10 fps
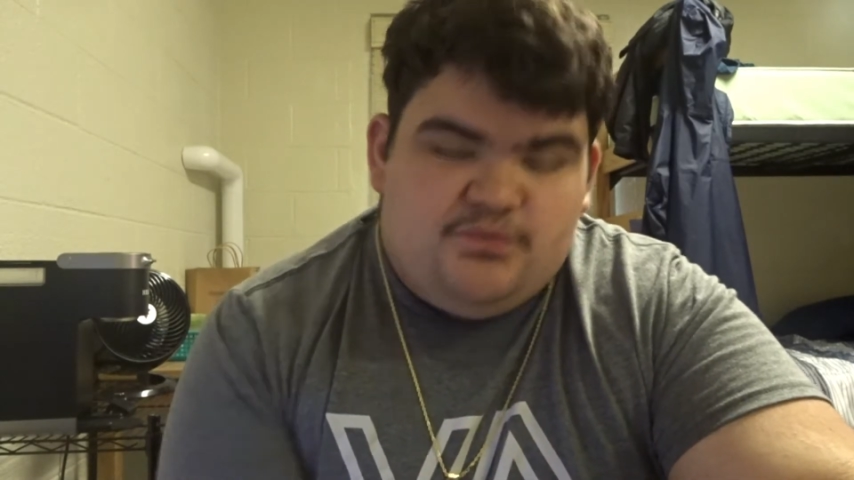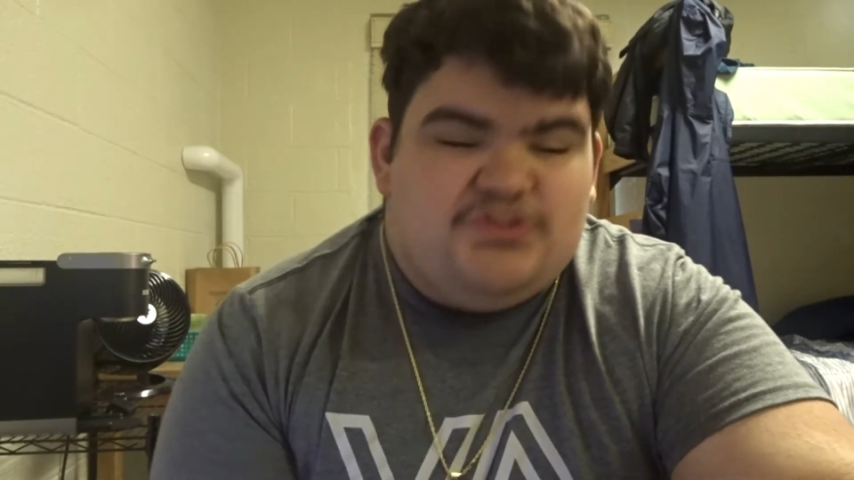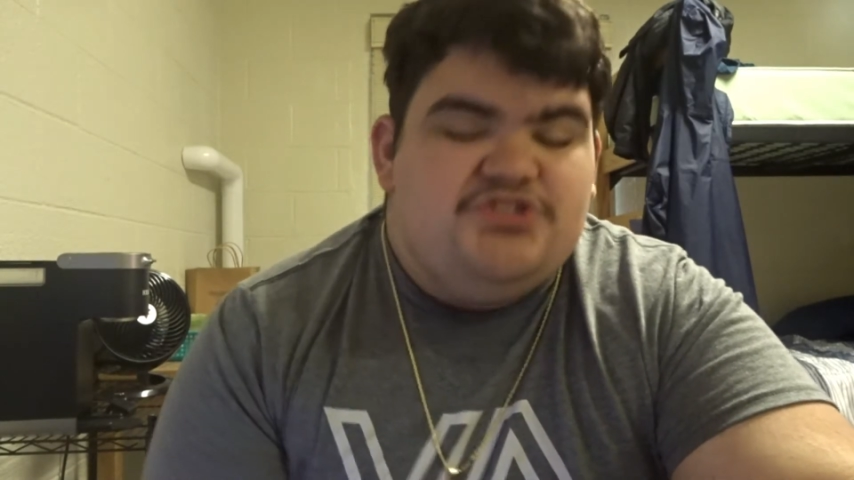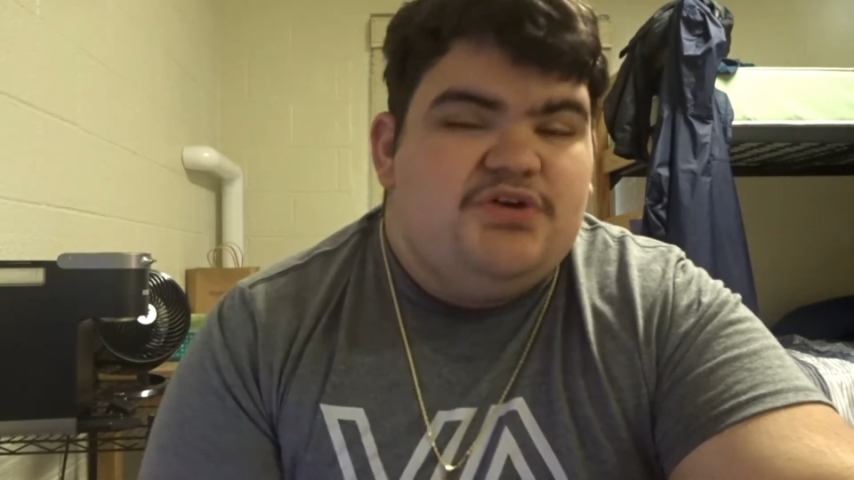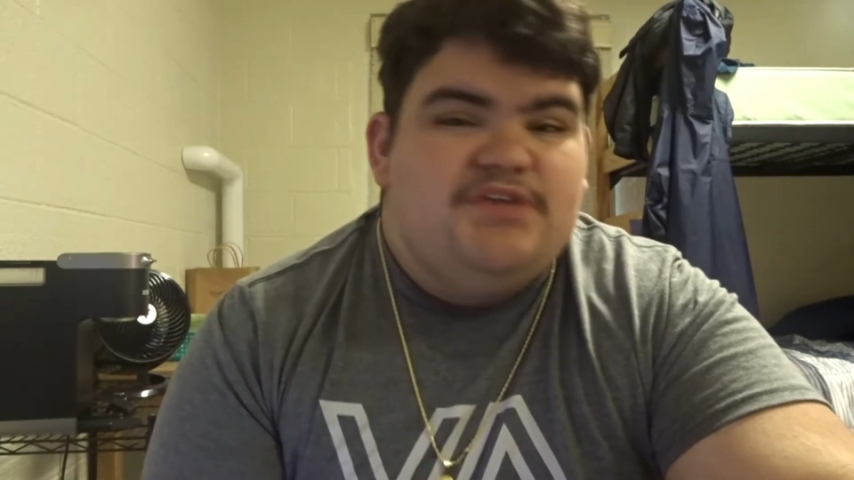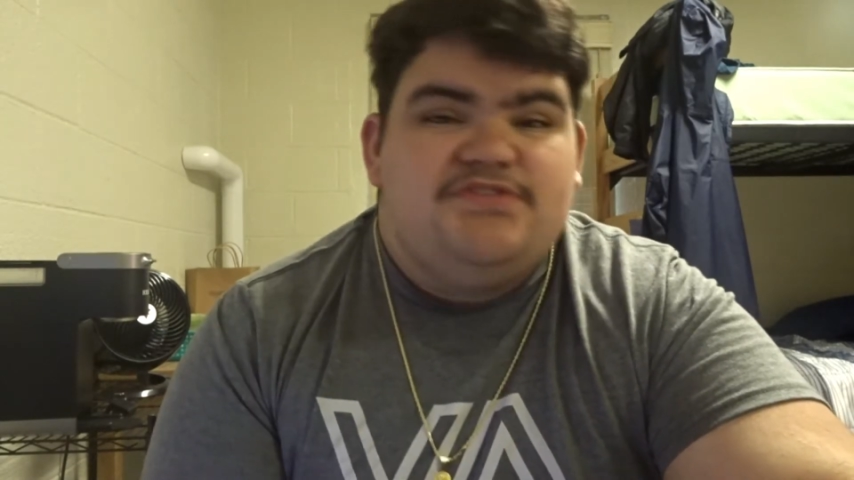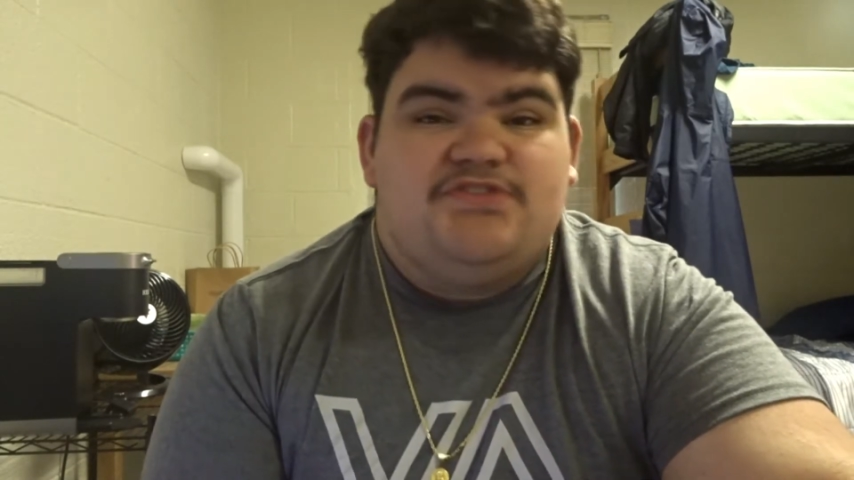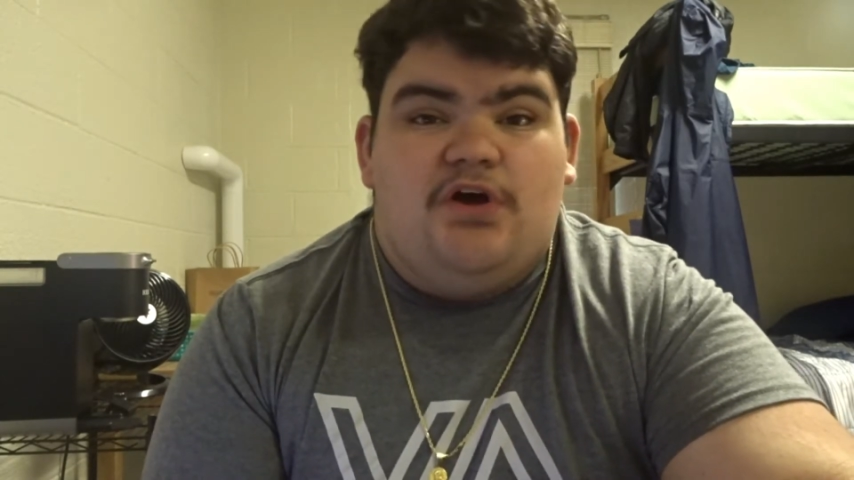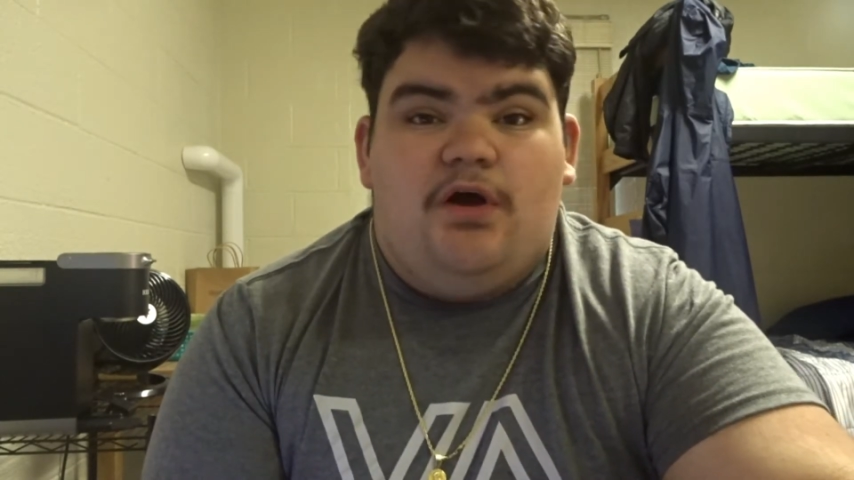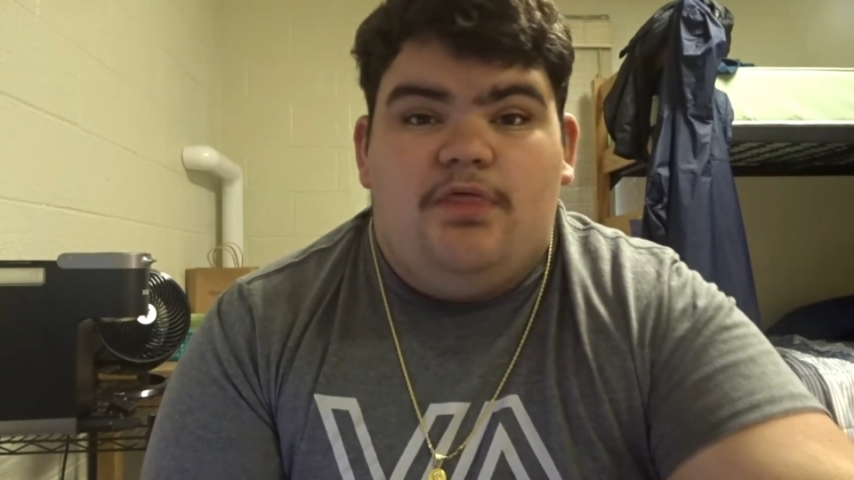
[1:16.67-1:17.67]
which you guys
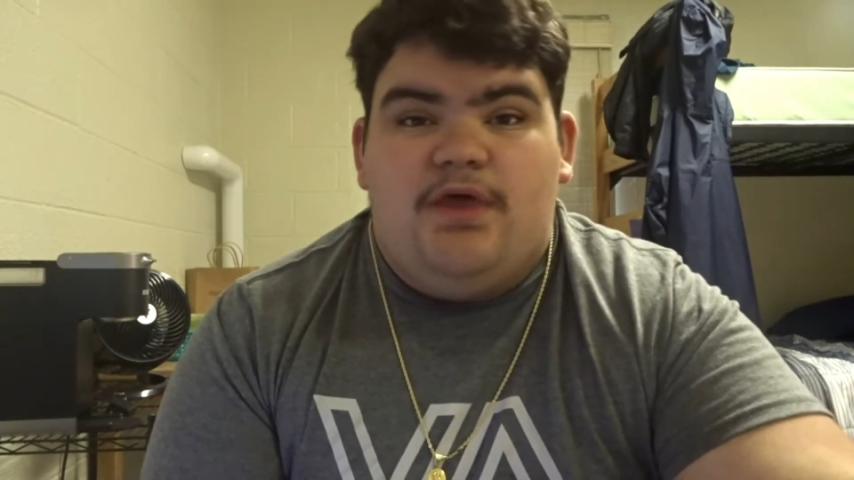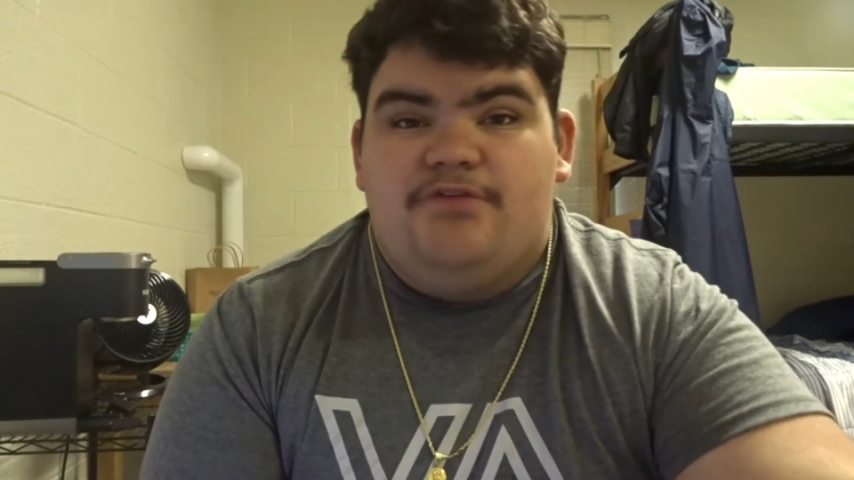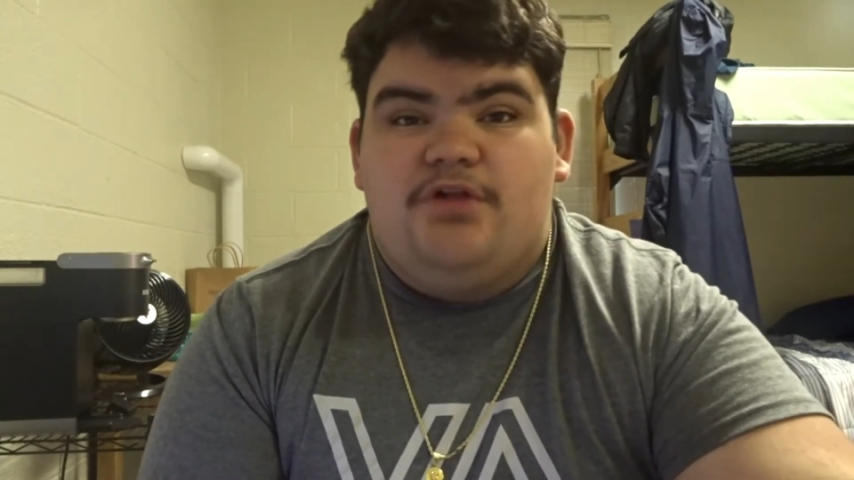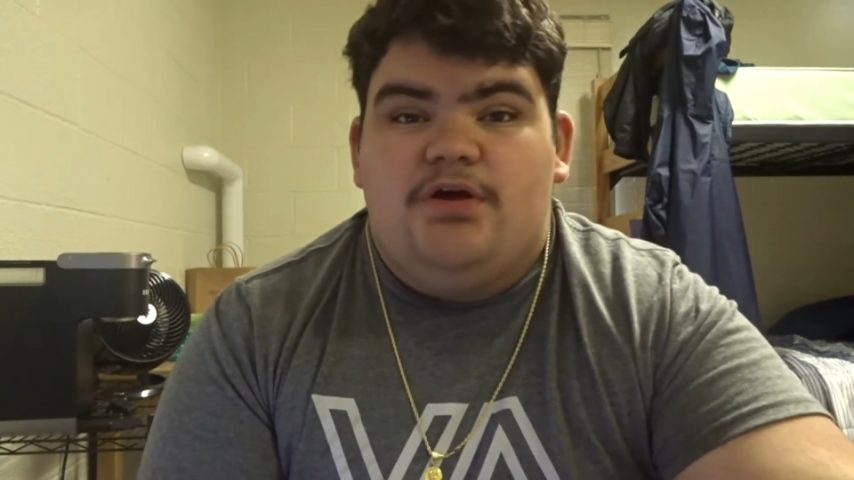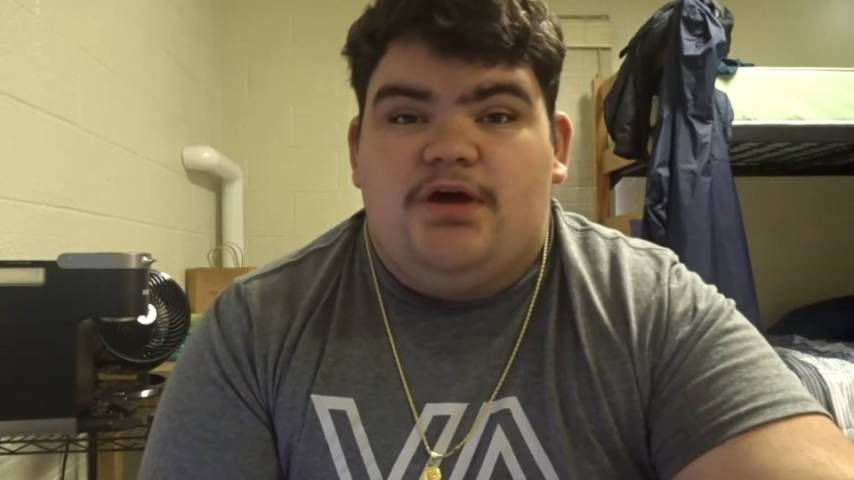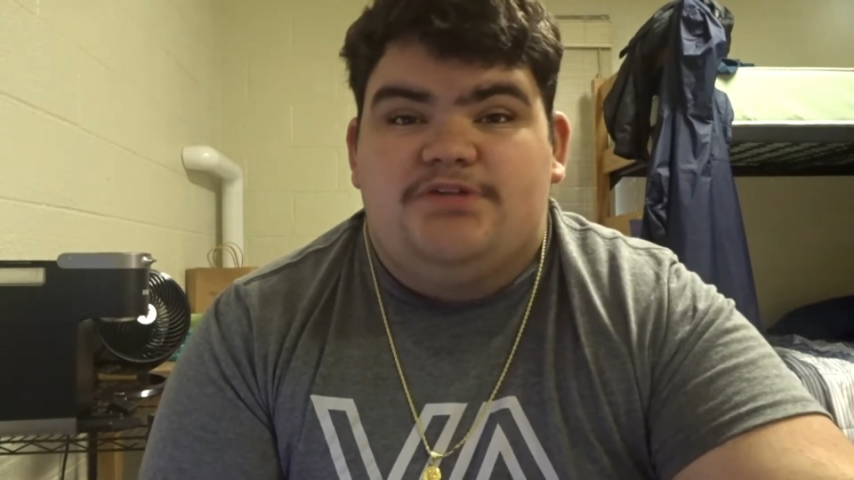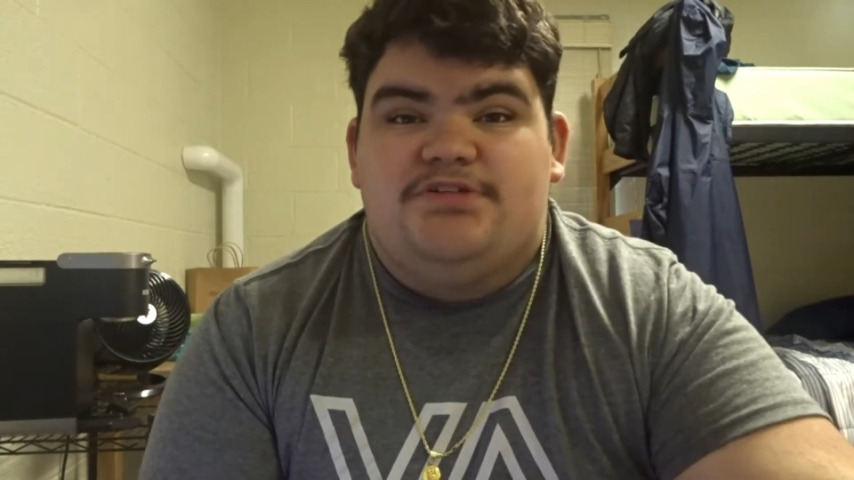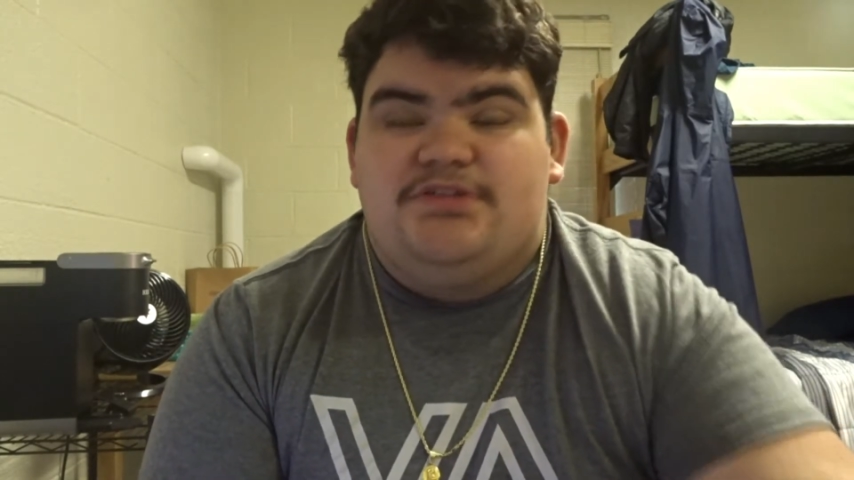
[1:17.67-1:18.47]
saw on that vlog actually,